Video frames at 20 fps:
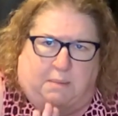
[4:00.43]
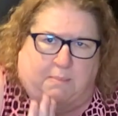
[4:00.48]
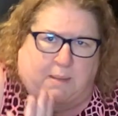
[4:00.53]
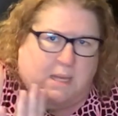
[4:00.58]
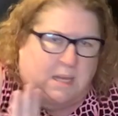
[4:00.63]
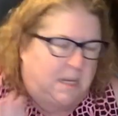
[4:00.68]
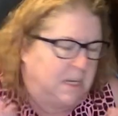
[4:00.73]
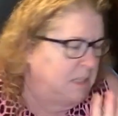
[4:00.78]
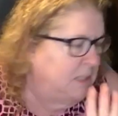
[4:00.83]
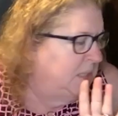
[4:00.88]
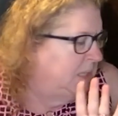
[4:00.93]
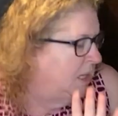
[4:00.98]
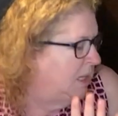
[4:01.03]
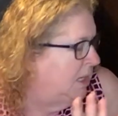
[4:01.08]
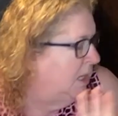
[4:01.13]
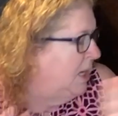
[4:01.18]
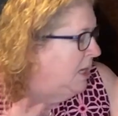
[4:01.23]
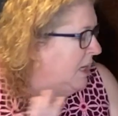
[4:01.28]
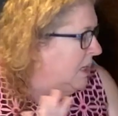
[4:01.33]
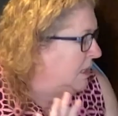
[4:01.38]
painting,
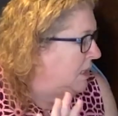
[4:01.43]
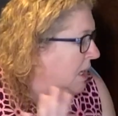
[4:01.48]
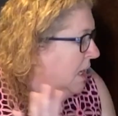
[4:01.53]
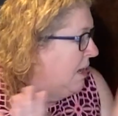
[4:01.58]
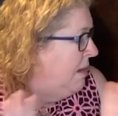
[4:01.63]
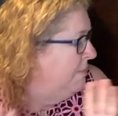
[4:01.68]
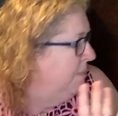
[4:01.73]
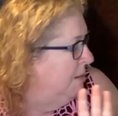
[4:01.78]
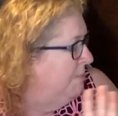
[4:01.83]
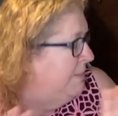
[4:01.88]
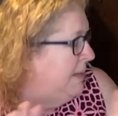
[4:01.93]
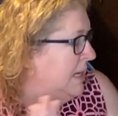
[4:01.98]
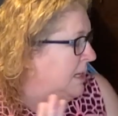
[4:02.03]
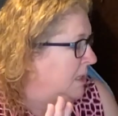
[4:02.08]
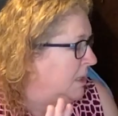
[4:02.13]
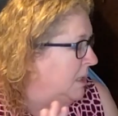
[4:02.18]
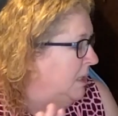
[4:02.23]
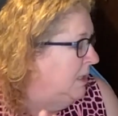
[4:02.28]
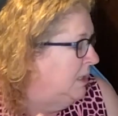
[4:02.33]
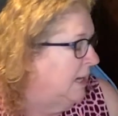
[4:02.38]
diamond
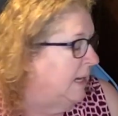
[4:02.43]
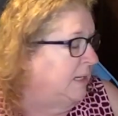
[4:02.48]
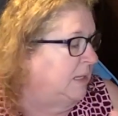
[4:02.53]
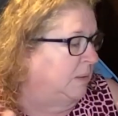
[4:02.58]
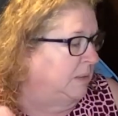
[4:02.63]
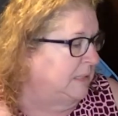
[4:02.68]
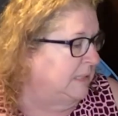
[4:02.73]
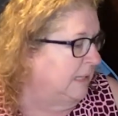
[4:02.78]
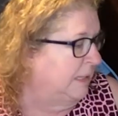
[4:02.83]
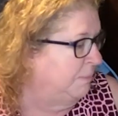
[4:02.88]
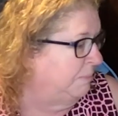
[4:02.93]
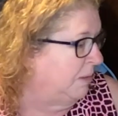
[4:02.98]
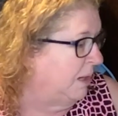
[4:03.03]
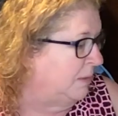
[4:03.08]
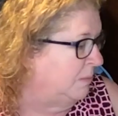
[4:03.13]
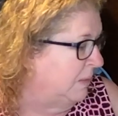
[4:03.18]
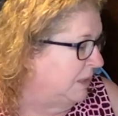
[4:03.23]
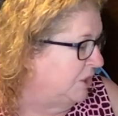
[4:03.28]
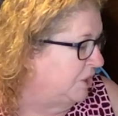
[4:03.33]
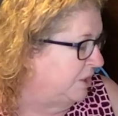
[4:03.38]
painting. I know, it's not a
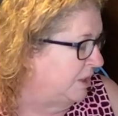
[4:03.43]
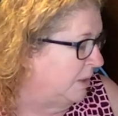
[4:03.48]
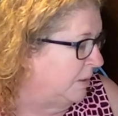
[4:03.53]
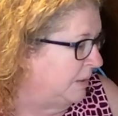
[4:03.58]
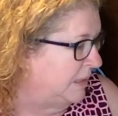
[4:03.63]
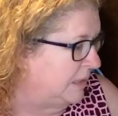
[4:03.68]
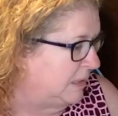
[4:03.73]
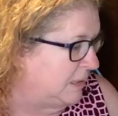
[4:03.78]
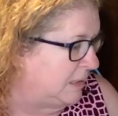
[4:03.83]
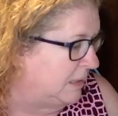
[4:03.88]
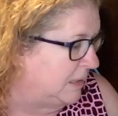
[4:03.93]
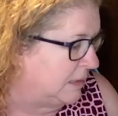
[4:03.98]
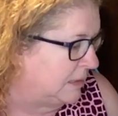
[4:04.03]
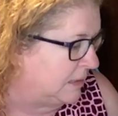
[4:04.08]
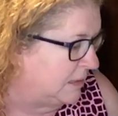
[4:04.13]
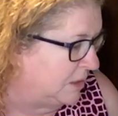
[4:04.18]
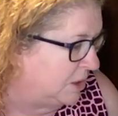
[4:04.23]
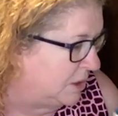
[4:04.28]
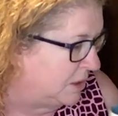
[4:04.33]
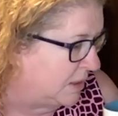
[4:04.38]
Broadway show. It's
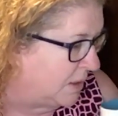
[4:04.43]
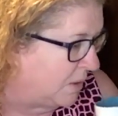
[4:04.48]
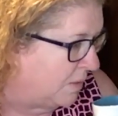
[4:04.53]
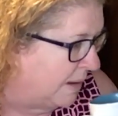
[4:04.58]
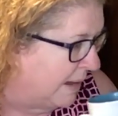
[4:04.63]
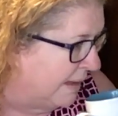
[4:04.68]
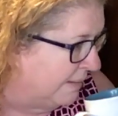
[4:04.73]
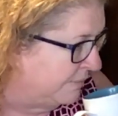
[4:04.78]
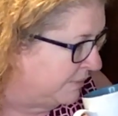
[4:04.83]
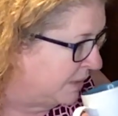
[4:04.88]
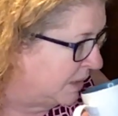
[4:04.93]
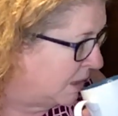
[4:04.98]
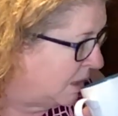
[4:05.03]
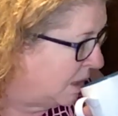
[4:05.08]
just a craft.